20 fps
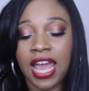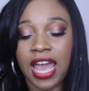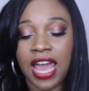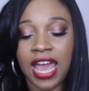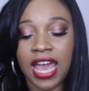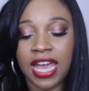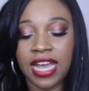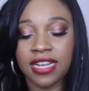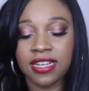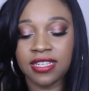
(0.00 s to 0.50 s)

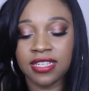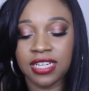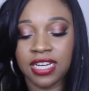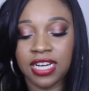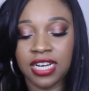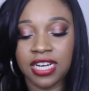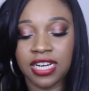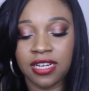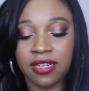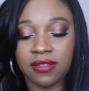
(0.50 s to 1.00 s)
and
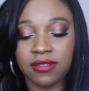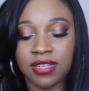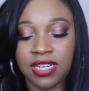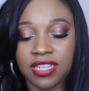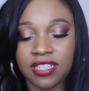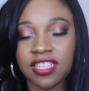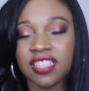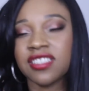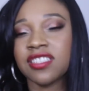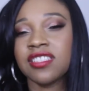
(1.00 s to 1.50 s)

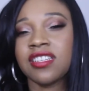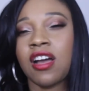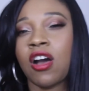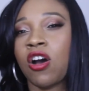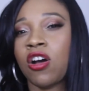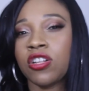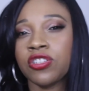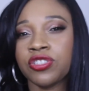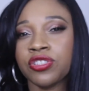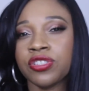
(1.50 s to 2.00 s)
it doesn't
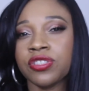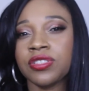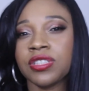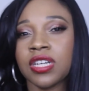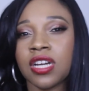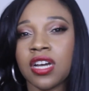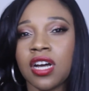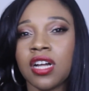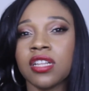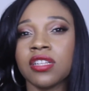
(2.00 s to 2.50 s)
alter
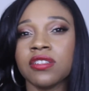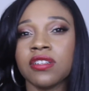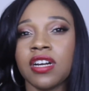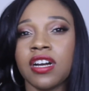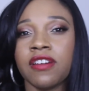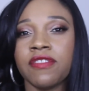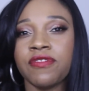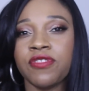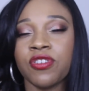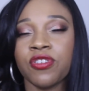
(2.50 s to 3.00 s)
the color
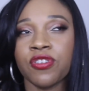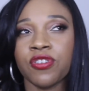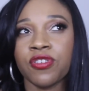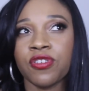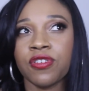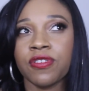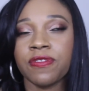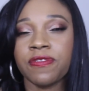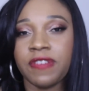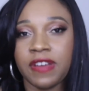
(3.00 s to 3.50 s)
of
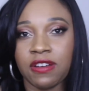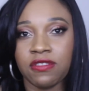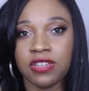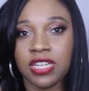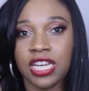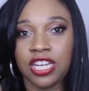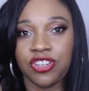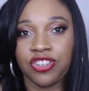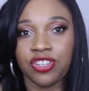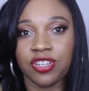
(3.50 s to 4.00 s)
your
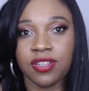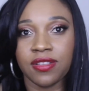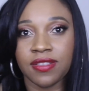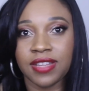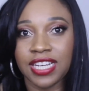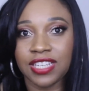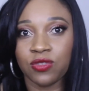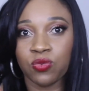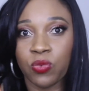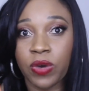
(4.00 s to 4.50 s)
foundation.
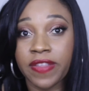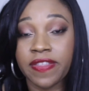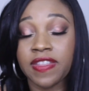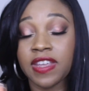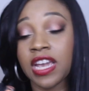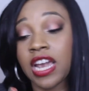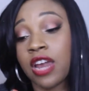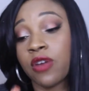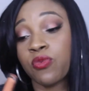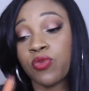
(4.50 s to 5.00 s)
That's one
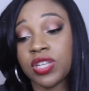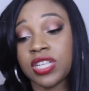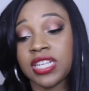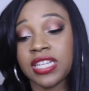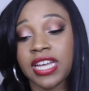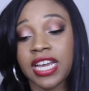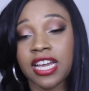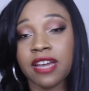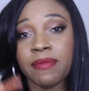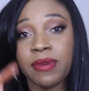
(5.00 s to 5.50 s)
thing I really
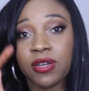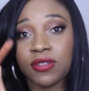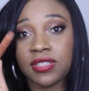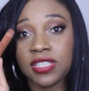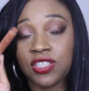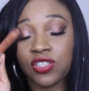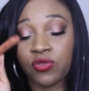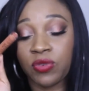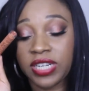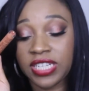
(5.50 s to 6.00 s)
like about
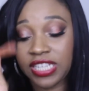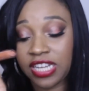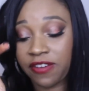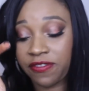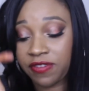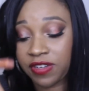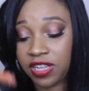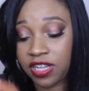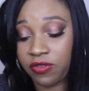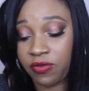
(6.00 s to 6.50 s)
this, so I
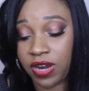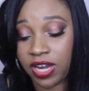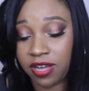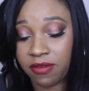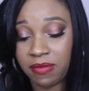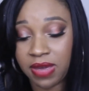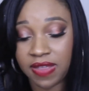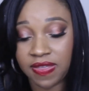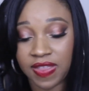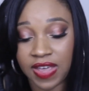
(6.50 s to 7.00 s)
definitely
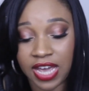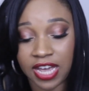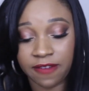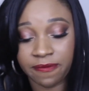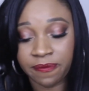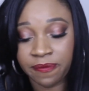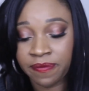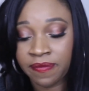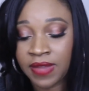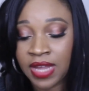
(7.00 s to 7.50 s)
recommend
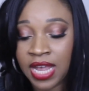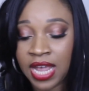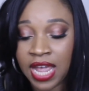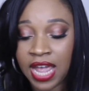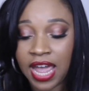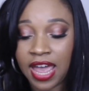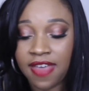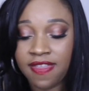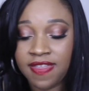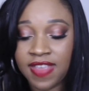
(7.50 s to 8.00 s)
that.
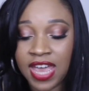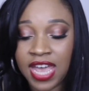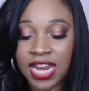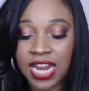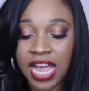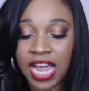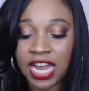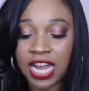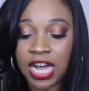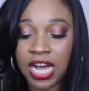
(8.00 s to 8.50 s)
And then
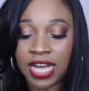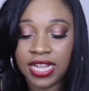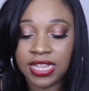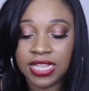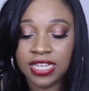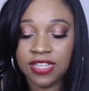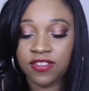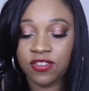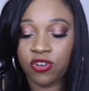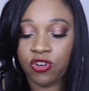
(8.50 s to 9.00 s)
I got
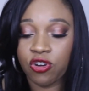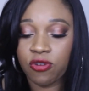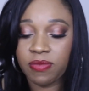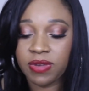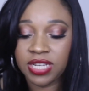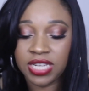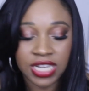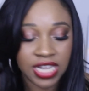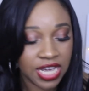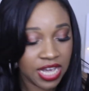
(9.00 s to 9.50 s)
this
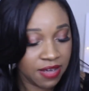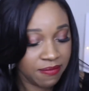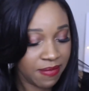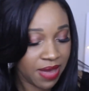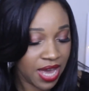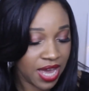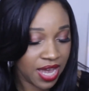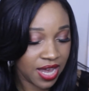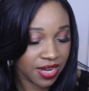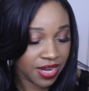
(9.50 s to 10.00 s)
Urban Decay.
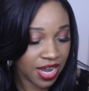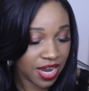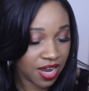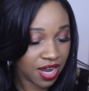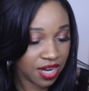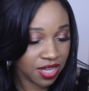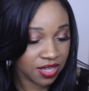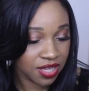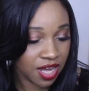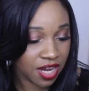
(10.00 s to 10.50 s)
Man, I
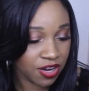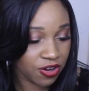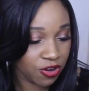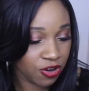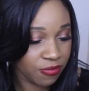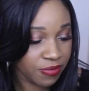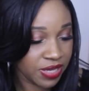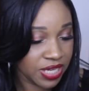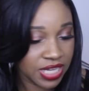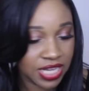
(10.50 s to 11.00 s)
got a lot of
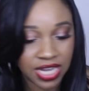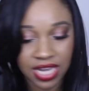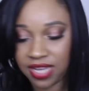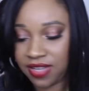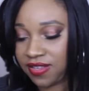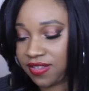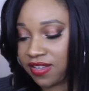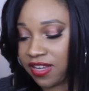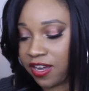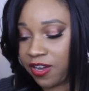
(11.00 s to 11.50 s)
Urban Decay
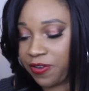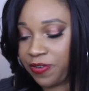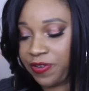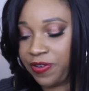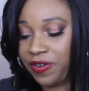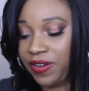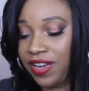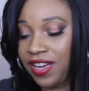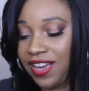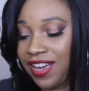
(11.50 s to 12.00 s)

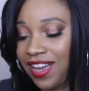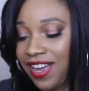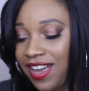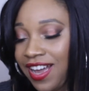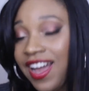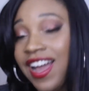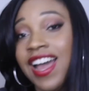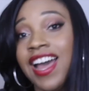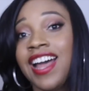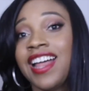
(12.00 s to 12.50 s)
stuff
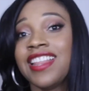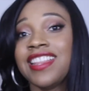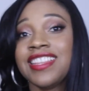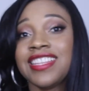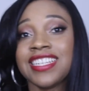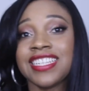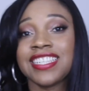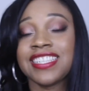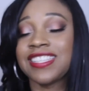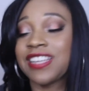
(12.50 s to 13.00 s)

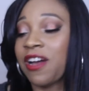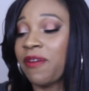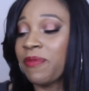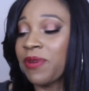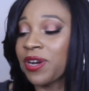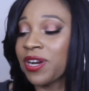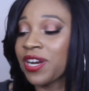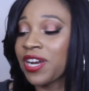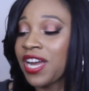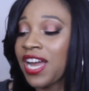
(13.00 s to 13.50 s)
this
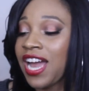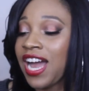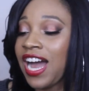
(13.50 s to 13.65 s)
summer.